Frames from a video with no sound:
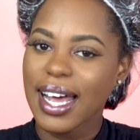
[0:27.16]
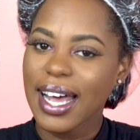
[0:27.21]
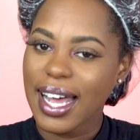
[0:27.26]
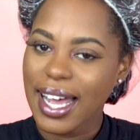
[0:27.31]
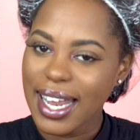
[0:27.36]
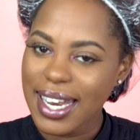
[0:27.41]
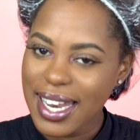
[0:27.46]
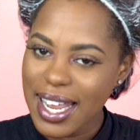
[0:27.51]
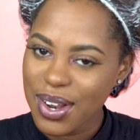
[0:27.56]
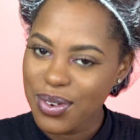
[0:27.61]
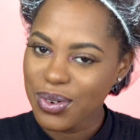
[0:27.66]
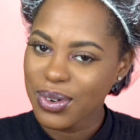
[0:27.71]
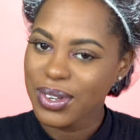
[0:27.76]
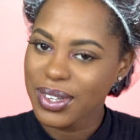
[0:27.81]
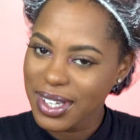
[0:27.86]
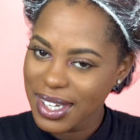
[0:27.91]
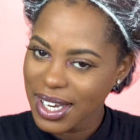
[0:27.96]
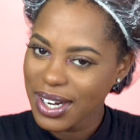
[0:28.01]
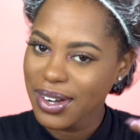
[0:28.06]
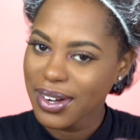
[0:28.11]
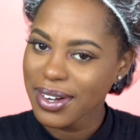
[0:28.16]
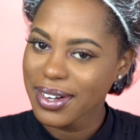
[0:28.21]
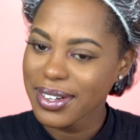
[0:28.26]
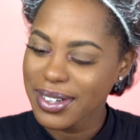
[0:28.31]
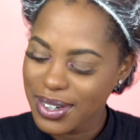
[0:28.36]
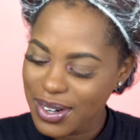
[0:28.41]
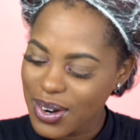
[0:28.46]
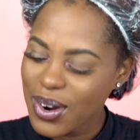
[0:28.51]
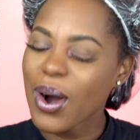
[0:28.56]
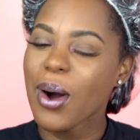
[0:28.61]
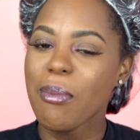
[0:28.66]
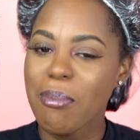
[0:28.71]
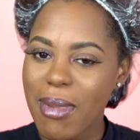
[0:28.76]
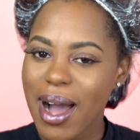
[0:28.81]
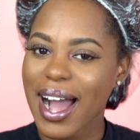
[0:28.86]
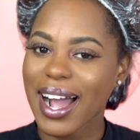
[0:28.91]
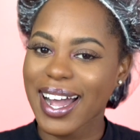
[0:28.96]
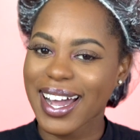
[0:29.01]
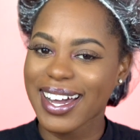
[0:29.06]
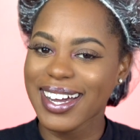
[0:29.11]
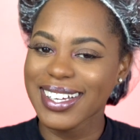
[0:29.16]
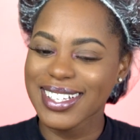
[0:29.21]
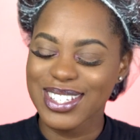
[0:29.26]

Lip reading: and then come back.